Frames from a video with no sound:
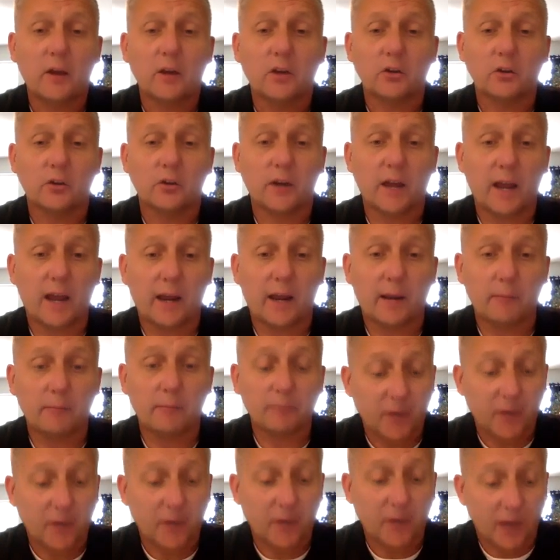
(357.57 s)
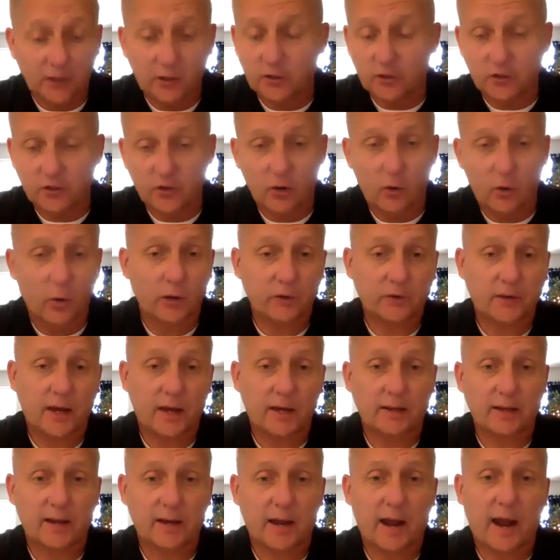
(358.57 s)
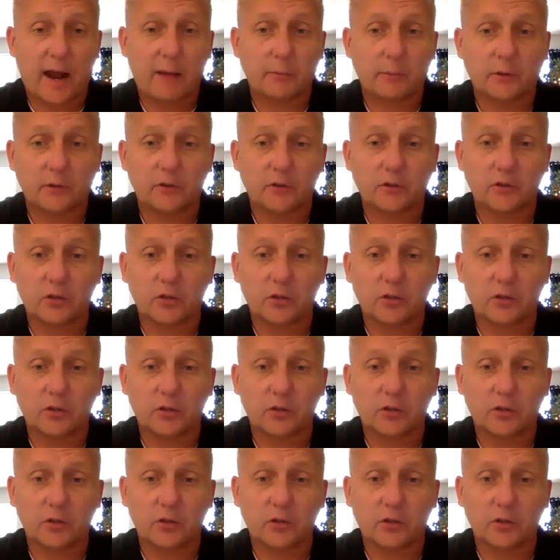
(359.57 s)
your game, and you just don't want that to happen.